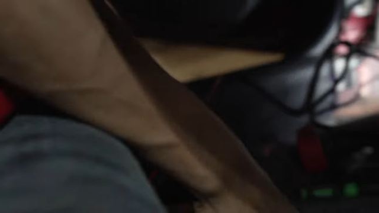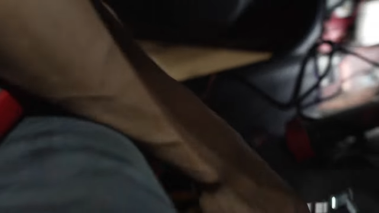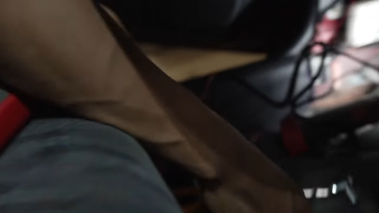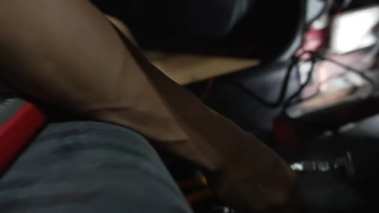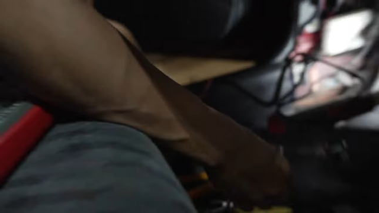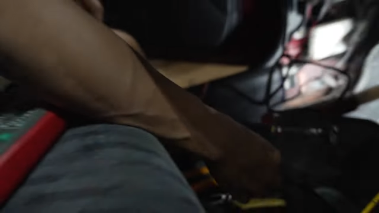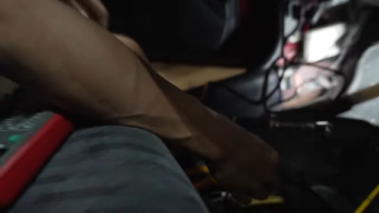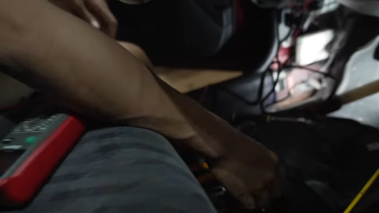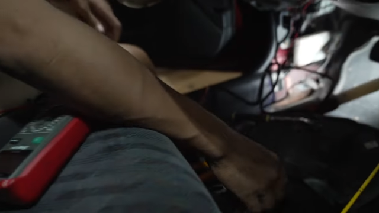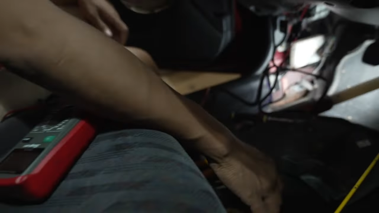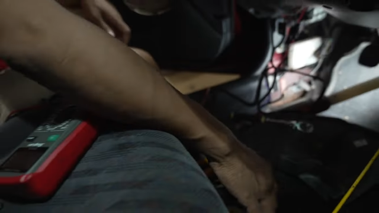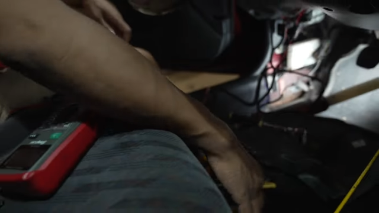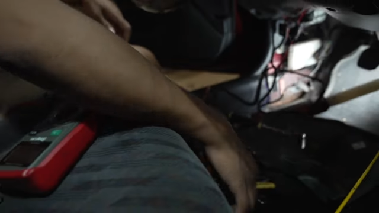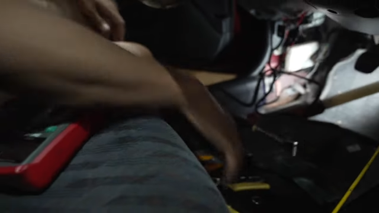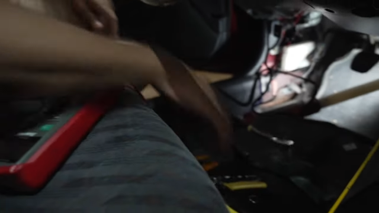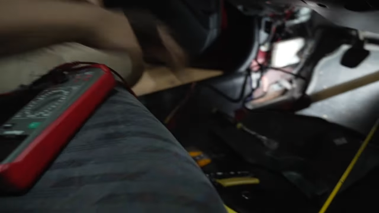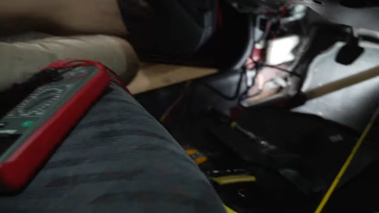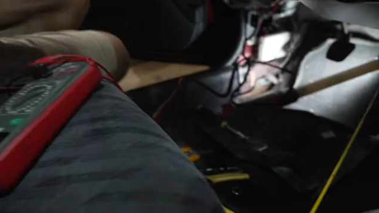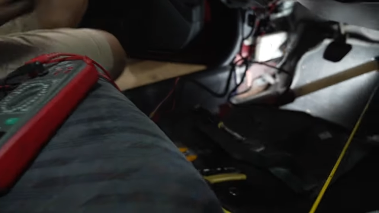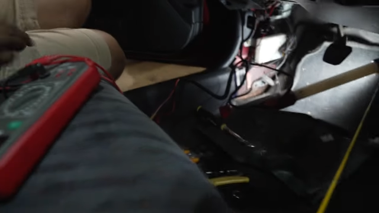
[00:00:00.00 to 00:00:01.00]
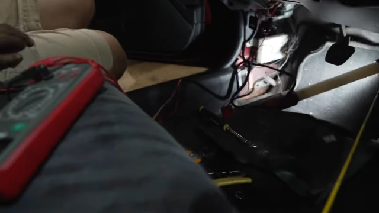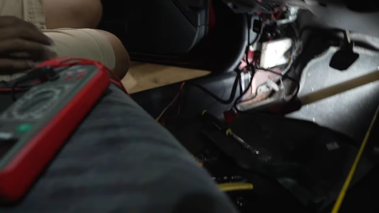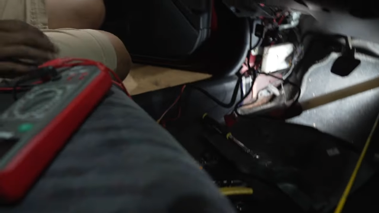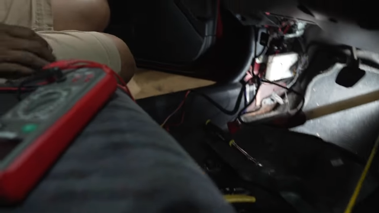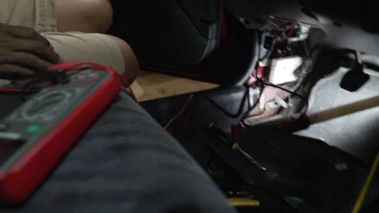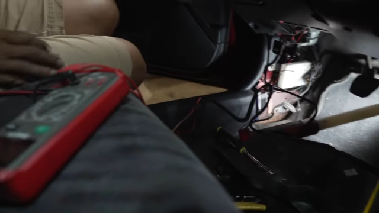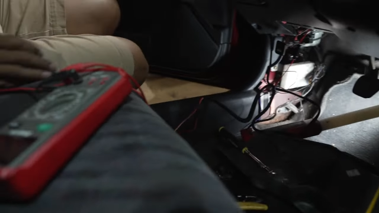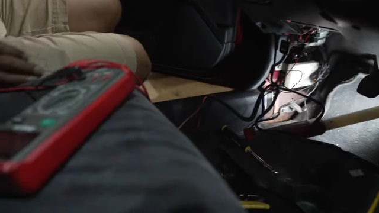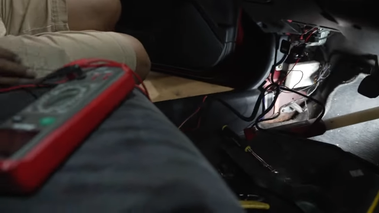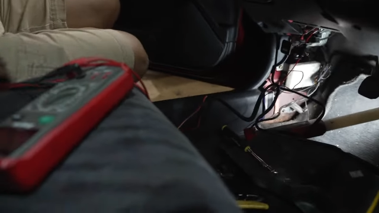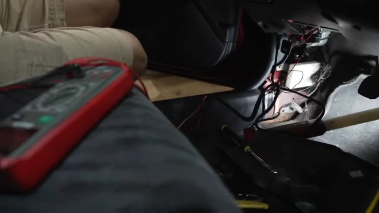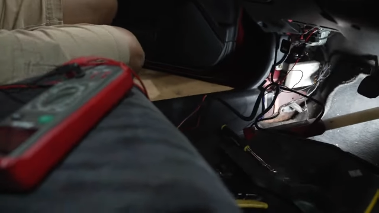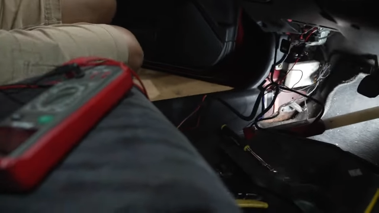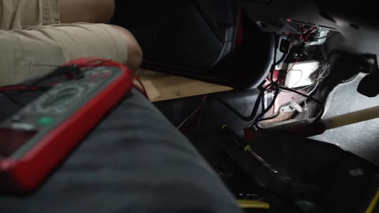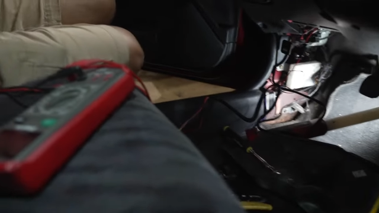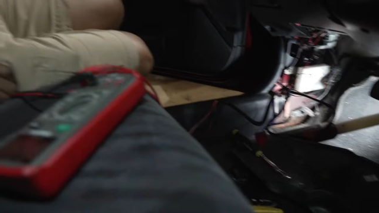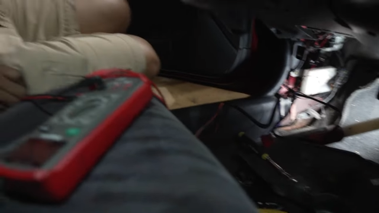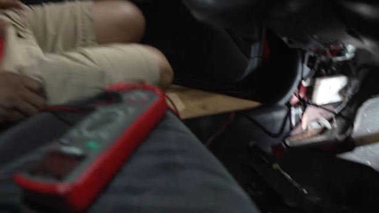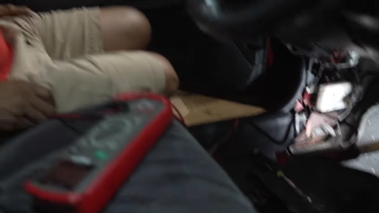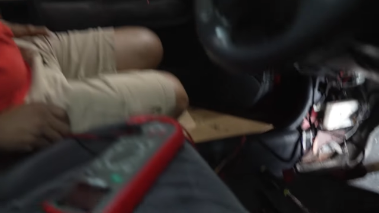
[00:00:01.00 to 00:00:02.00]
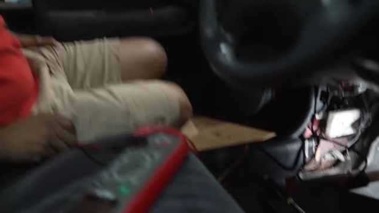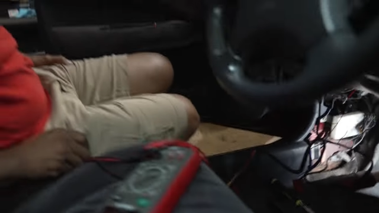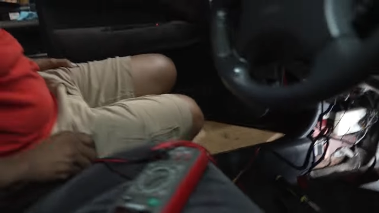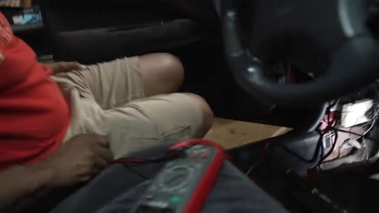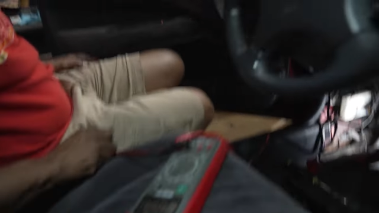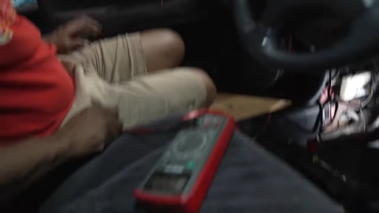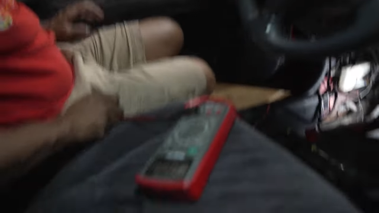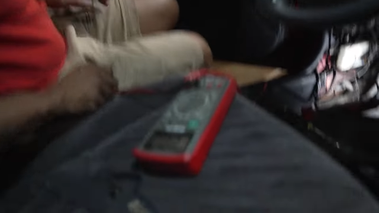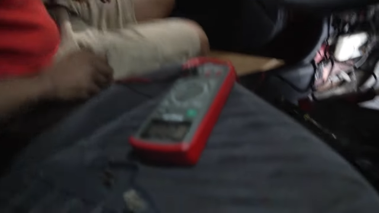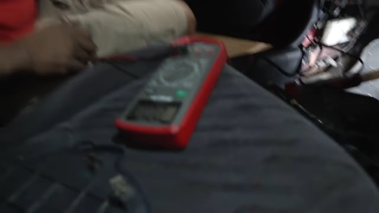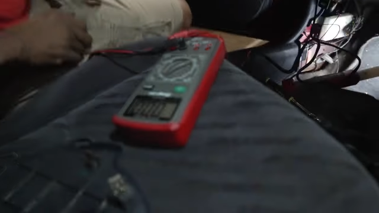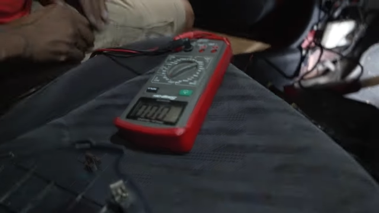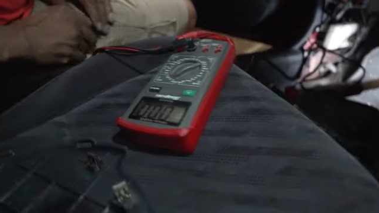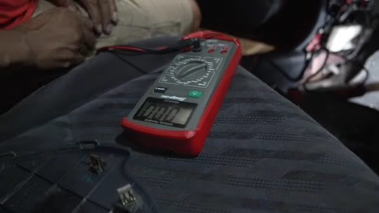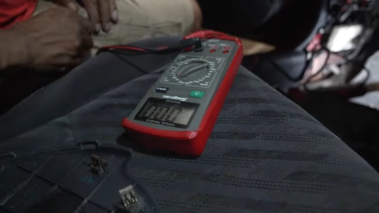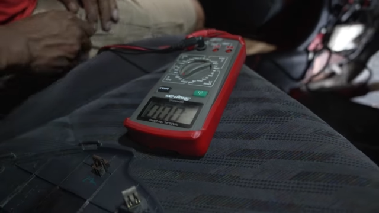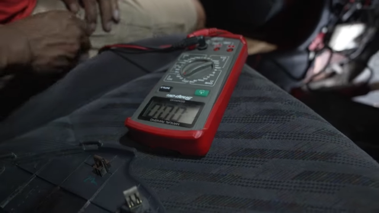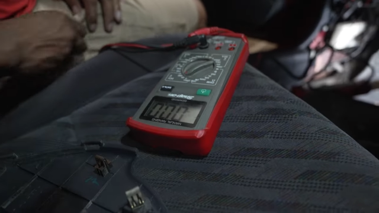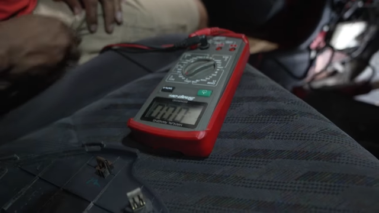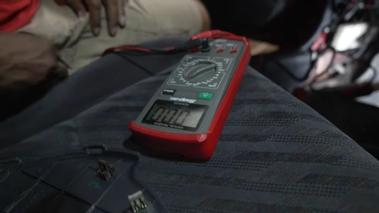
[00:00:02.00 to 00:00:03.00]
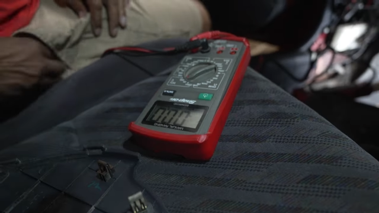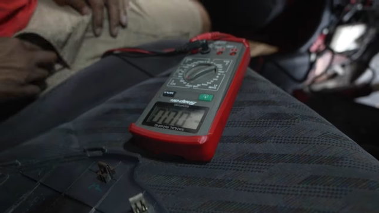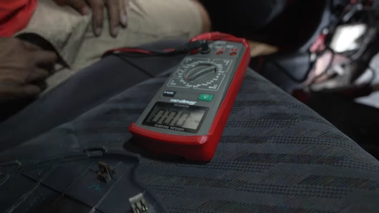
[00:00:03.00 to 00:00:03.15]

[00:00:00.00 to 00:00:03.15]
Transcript: Nobody's mouth can be seen.